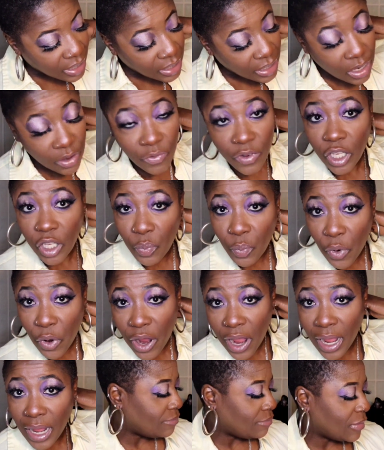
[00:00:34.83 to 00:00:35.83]
Silver
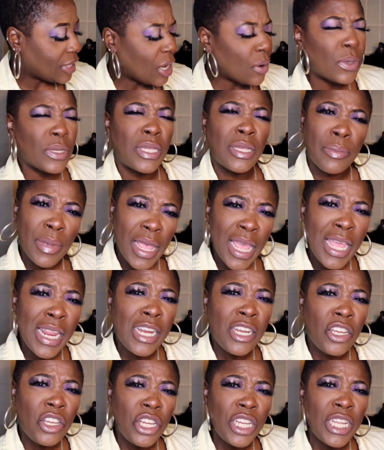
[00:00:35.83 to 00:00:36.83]
Spring there was some
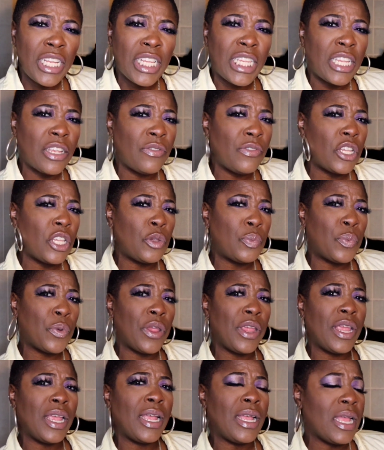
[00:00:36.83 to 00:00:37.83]
energy in Silver
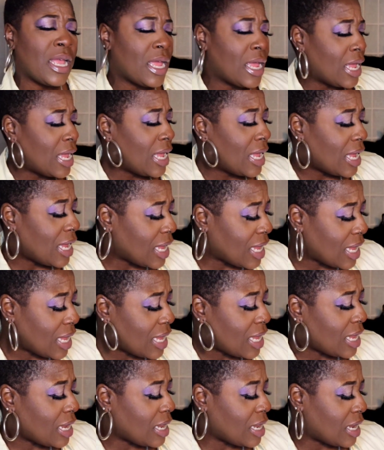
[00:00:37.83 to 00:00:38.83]
Spring
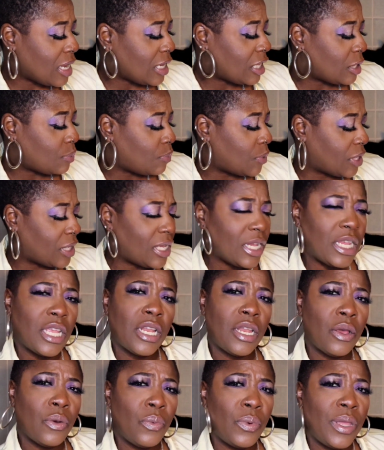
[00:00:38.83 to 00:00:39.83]
in this
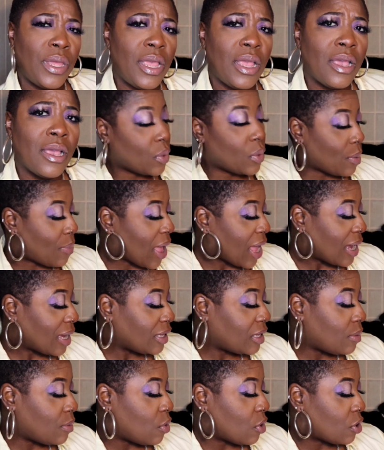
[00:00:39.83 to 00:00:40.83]
particular week. We're back
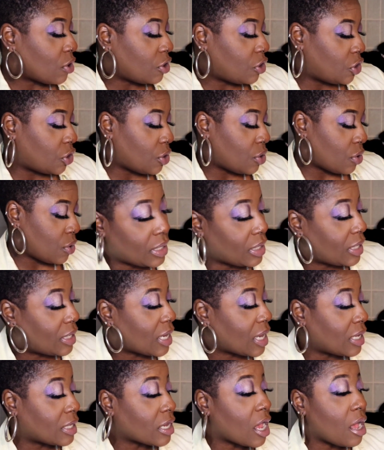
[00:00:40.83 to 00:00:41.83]
at the Mocha Show. It
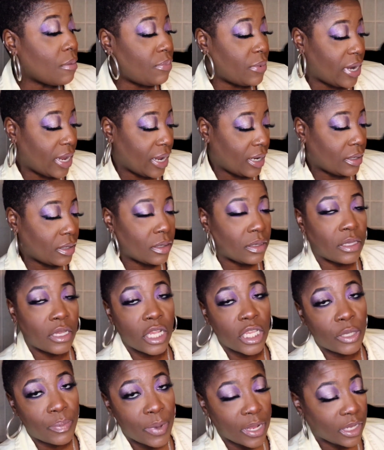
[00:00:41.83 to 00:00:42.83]
says update:
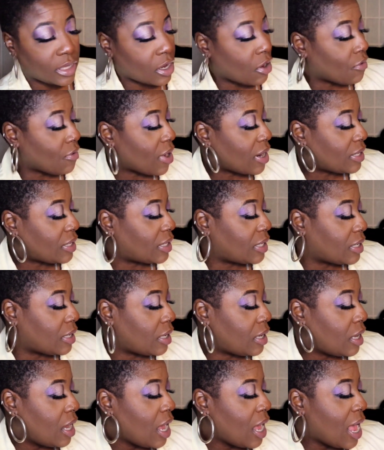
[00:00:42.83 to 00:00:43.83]
suspect
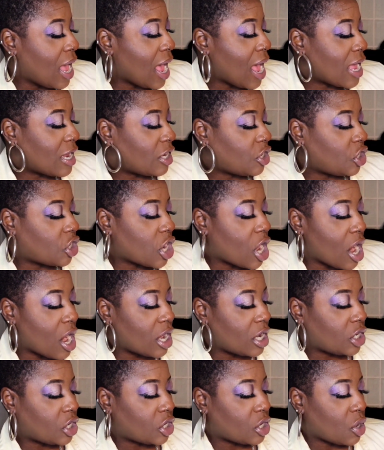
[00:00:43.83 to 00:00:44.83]
arrested and
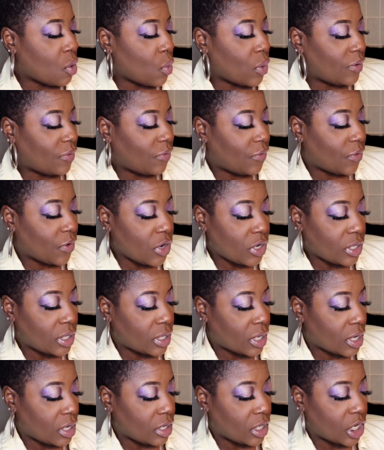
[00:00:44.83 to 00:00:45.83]
charged with
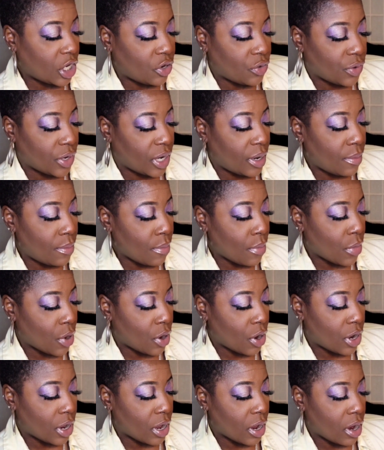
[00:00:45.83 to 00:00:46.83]
first-degree
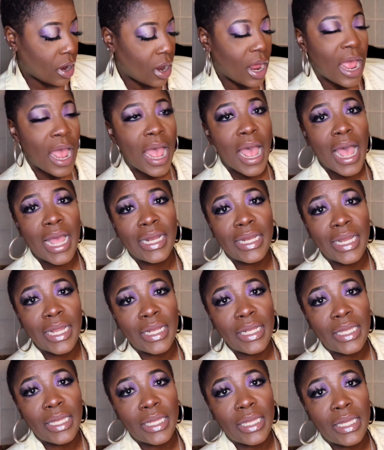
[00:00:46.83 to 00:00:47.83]
murder.
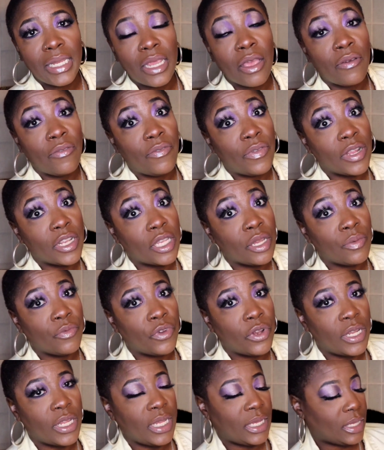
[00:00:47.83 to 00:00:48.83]
Identity of victim
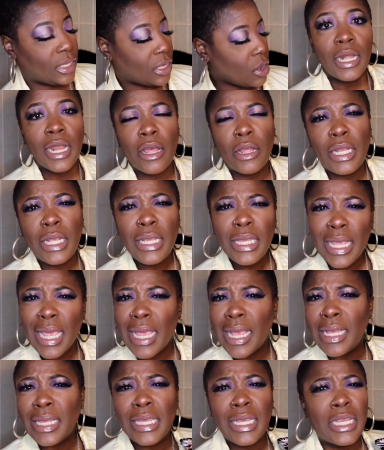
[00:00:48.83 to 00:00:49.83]
released. Now this
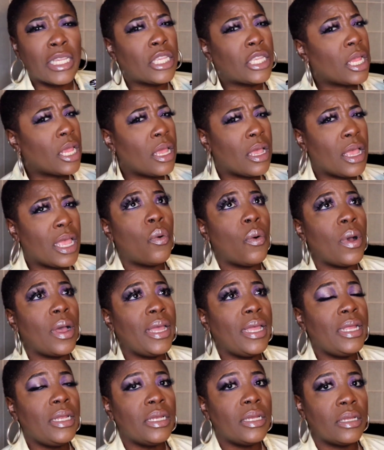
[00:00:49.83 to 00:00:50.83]
case is
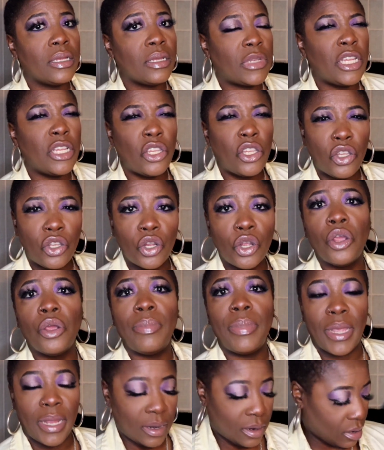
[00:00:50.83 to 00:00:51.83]
quite
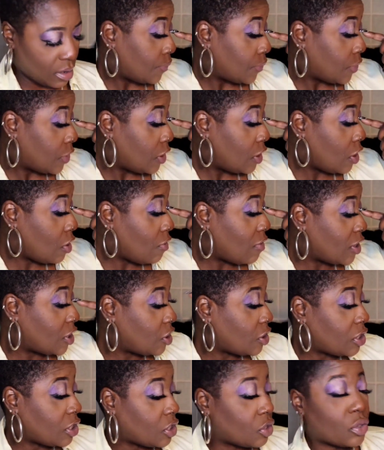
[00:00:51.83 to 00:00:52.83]
disturbing. The
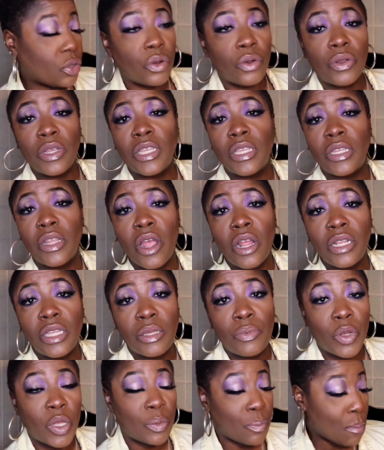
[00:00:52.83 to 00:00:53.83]
original story starts
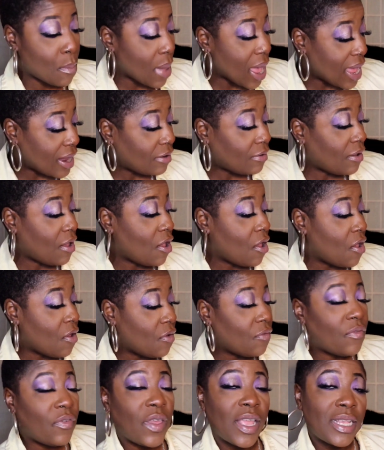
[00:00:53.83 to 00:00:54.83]
with man
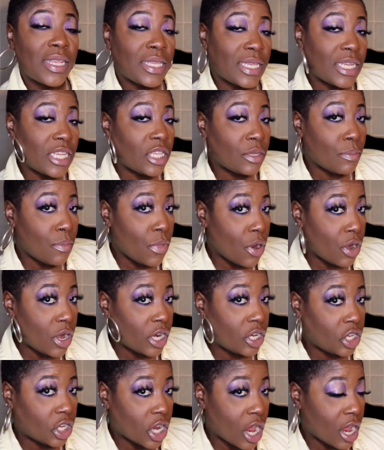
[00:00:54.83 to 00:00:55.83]
faces
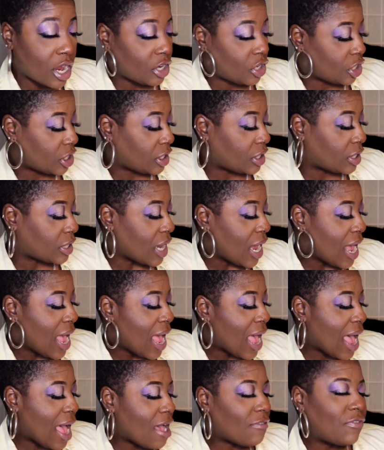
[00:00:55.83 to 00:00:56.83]
murder charges
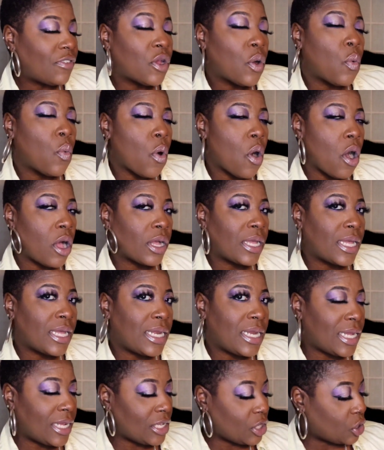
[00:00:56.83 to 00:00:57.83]
after
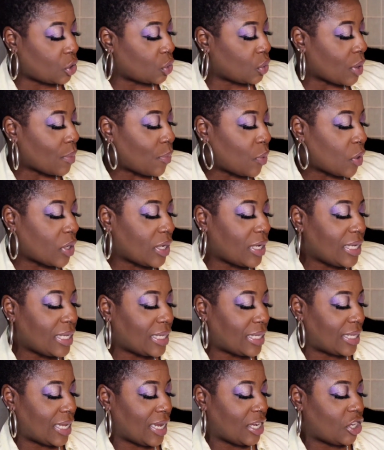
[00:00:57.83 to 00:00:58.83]
walking into a police
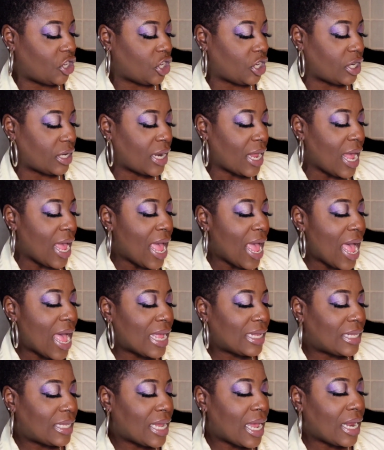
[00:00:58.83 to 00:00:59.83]
station
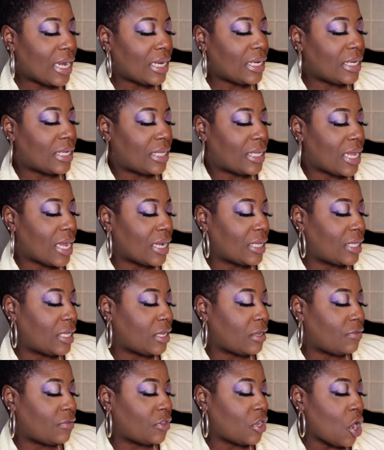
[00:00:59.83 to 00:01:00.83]
and telling
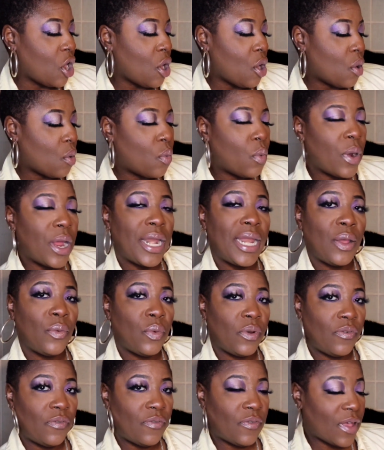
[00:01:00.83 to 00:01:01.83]
detectives where they
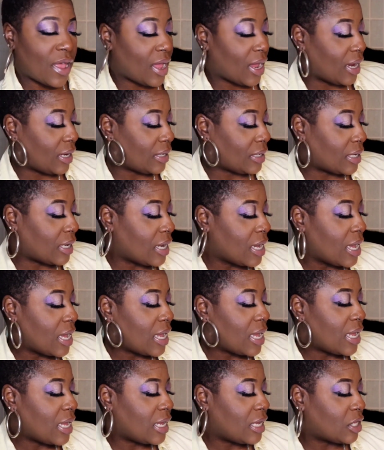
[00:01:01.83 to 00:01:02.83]
would find
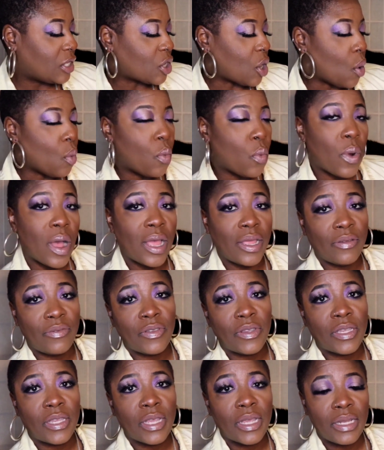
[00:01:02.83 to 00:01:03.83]
his
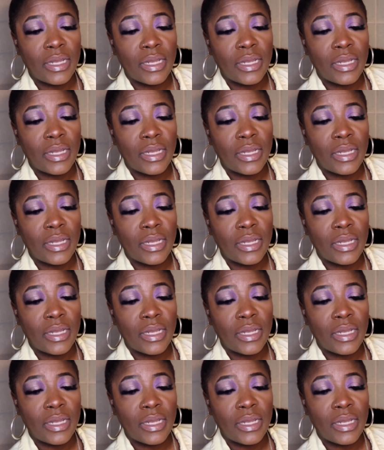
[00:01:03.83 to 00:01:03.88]
wife's